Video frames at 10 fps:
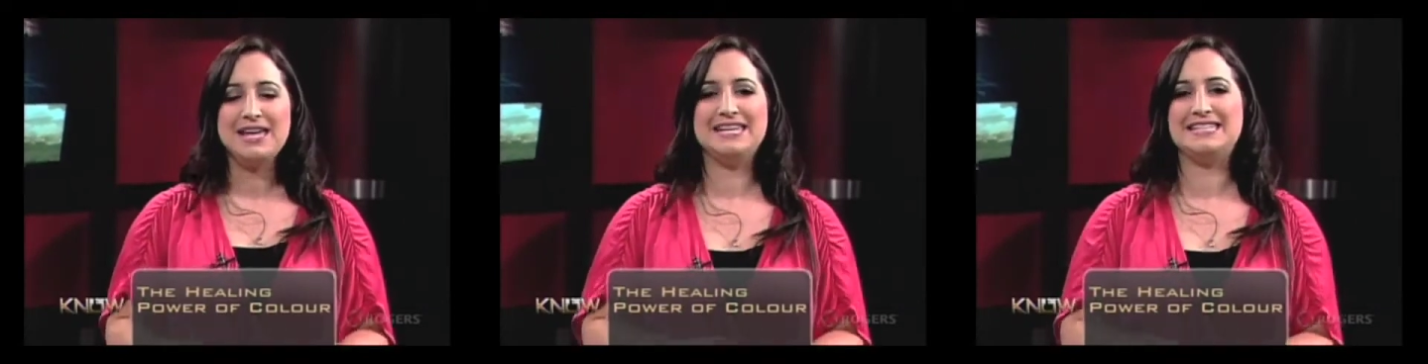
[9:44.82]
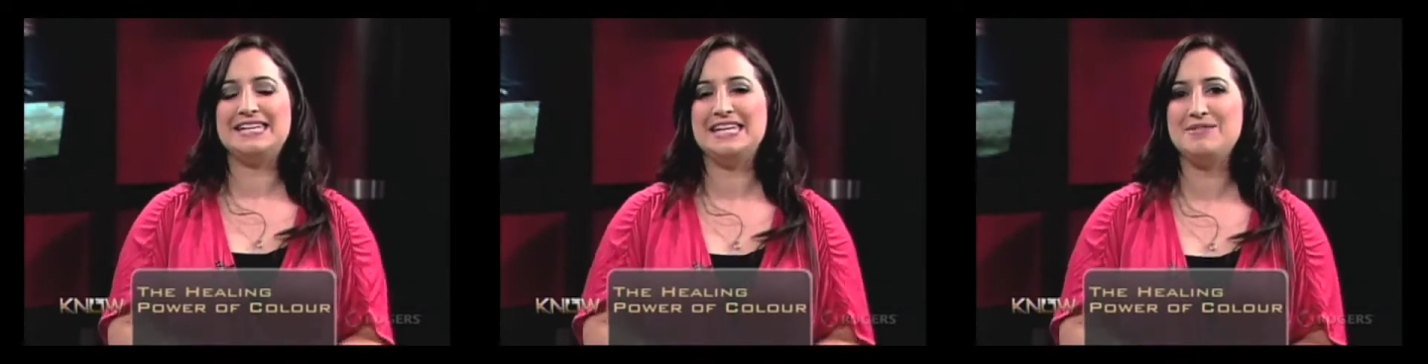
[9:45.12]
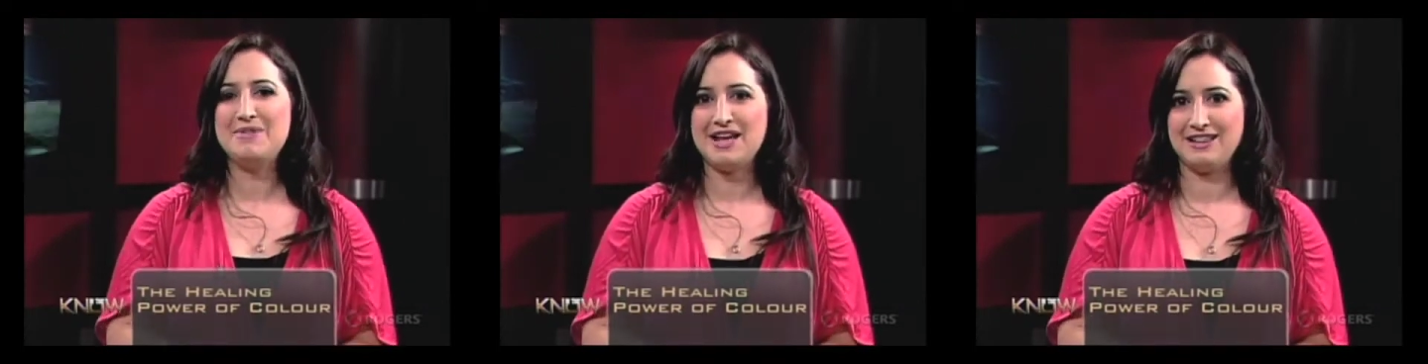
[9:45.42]
is
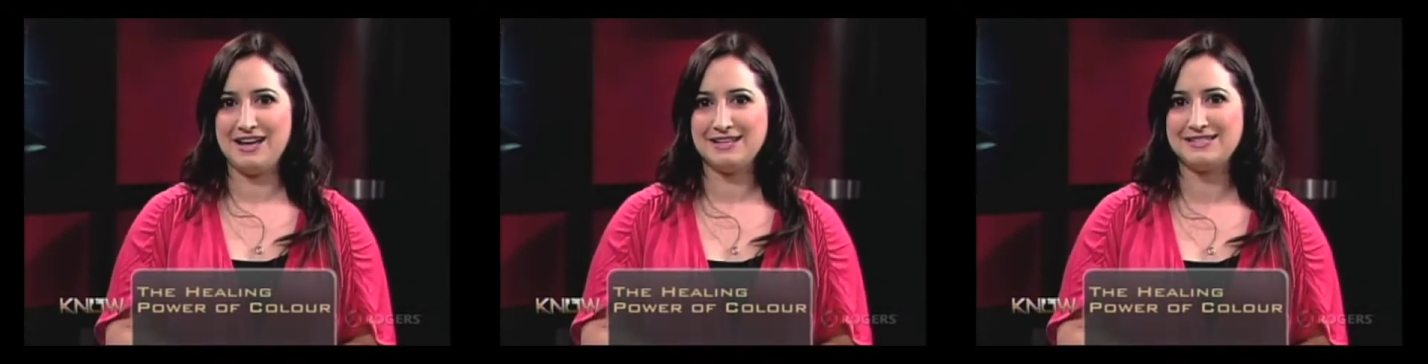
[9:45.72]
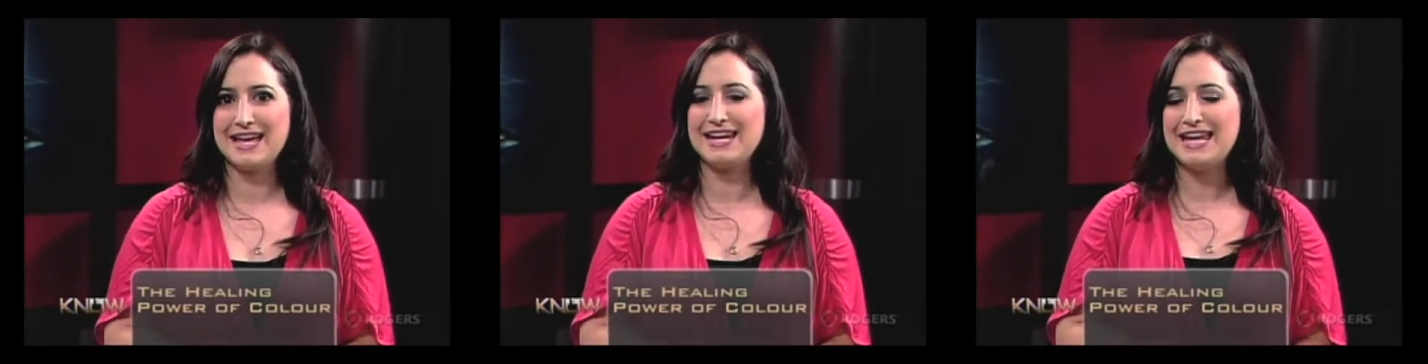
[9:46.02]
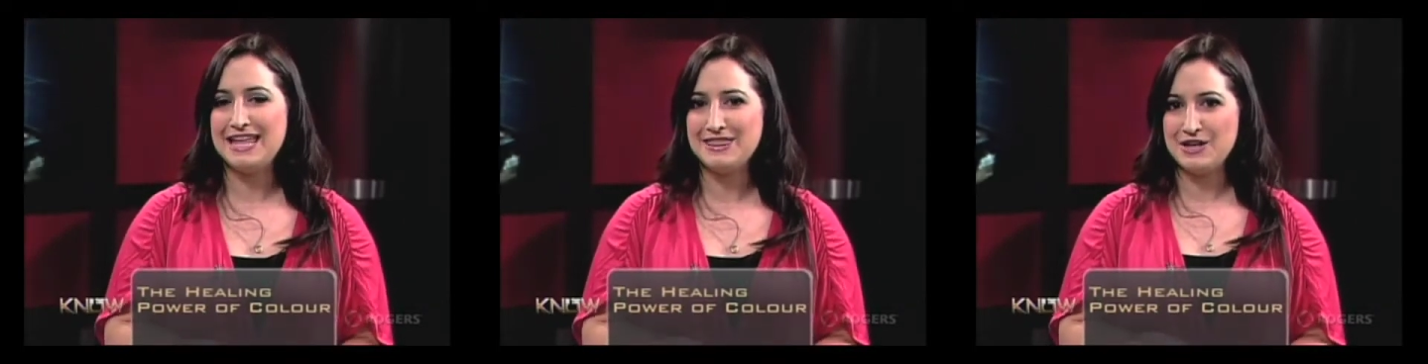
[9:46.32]
email us at
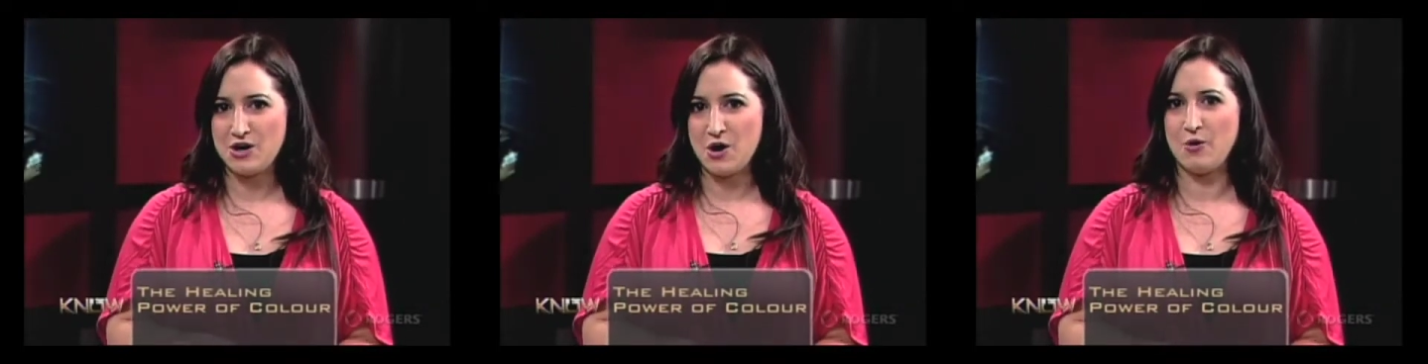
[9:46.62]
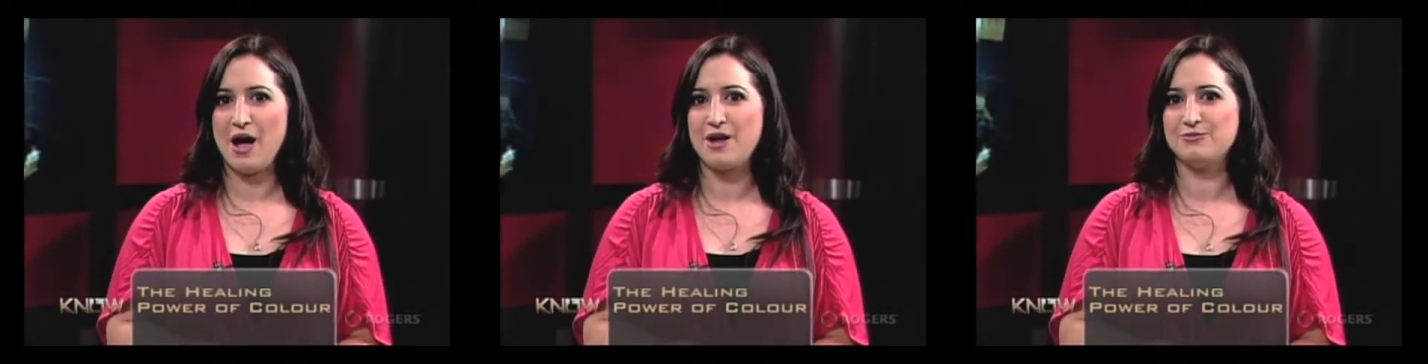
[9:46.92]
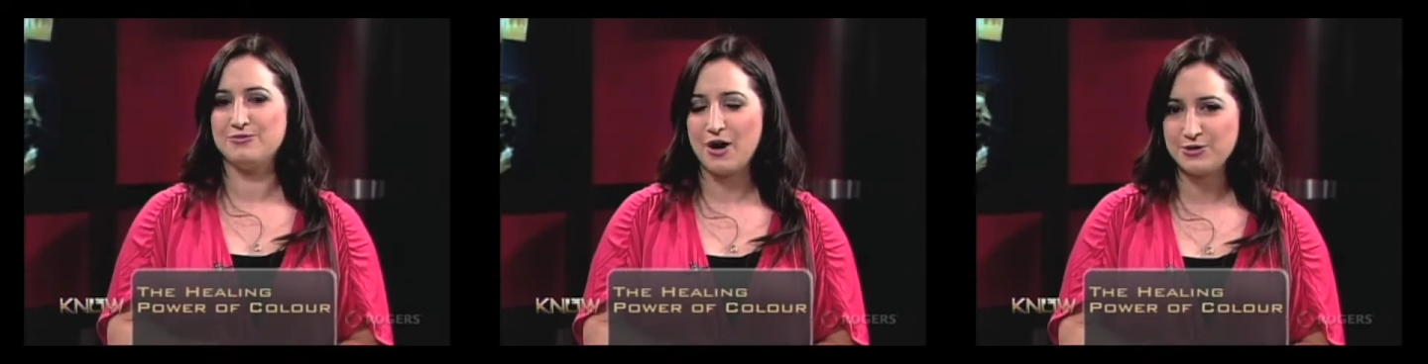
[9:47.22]

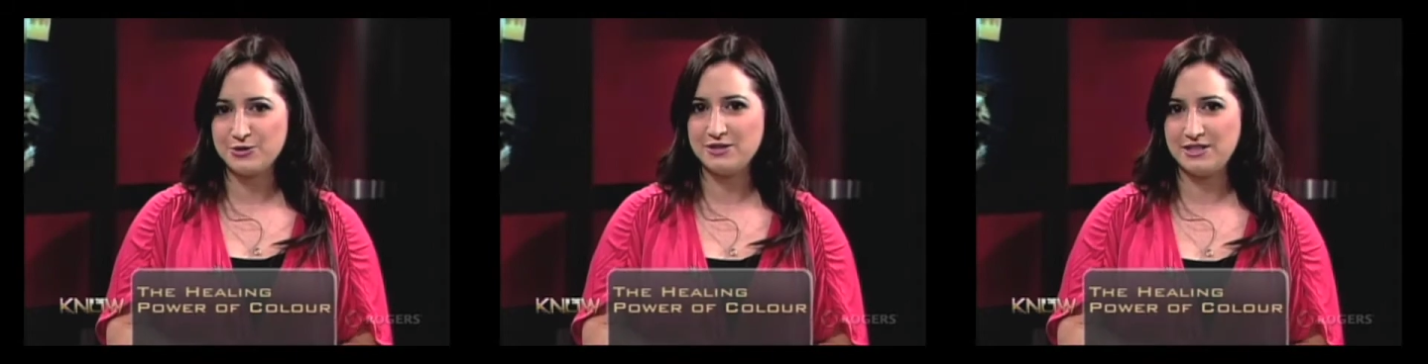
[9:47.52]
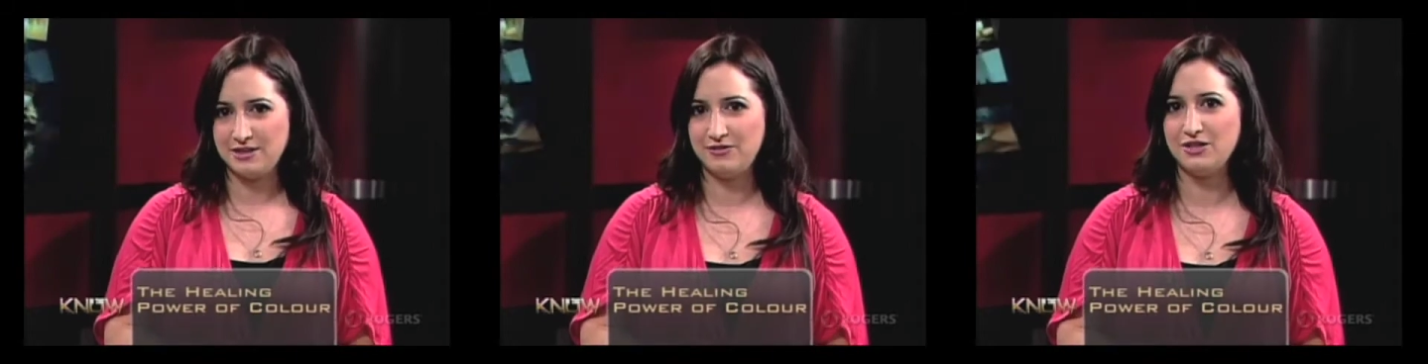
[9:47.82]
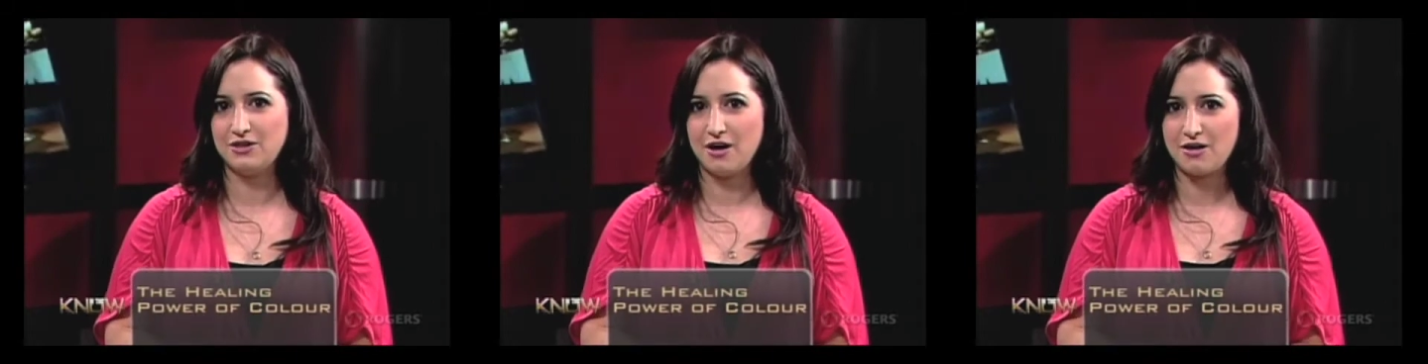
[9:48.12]

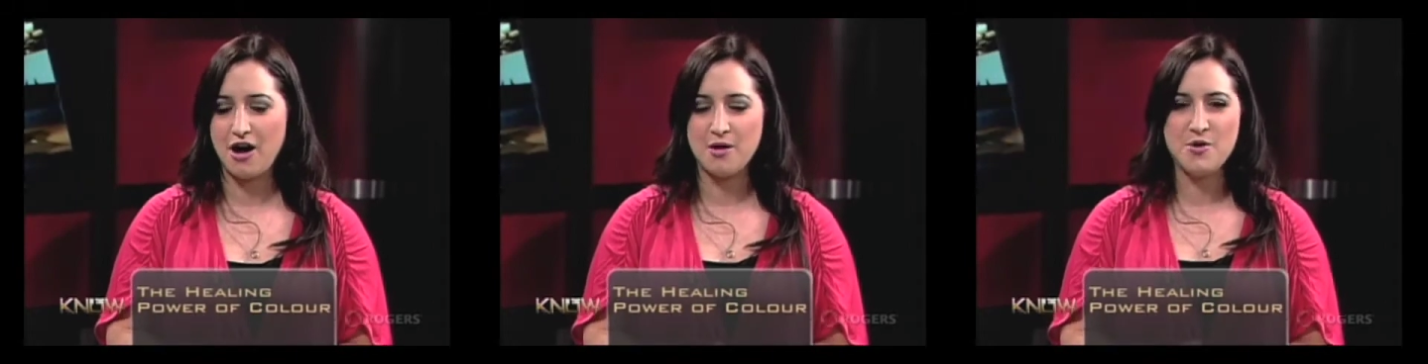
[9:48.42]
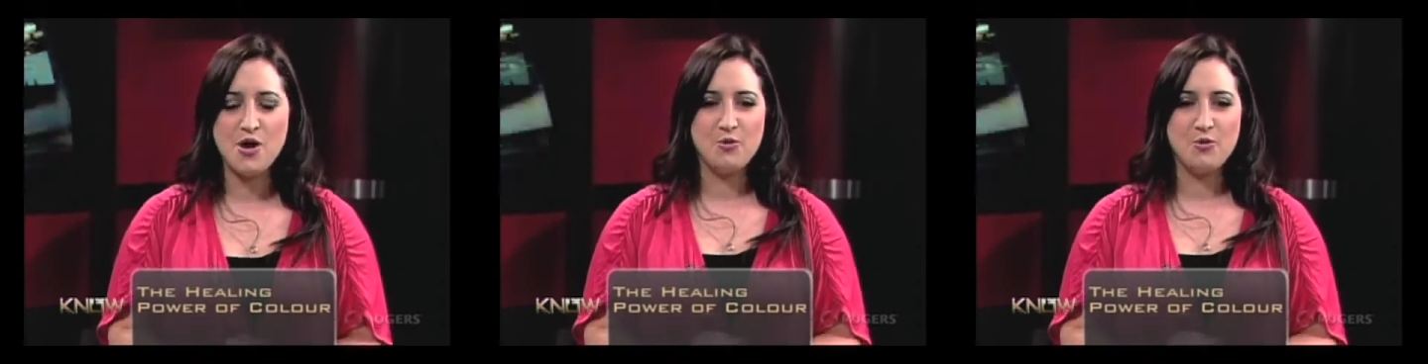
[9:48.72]
intheknow@rogerstv.com.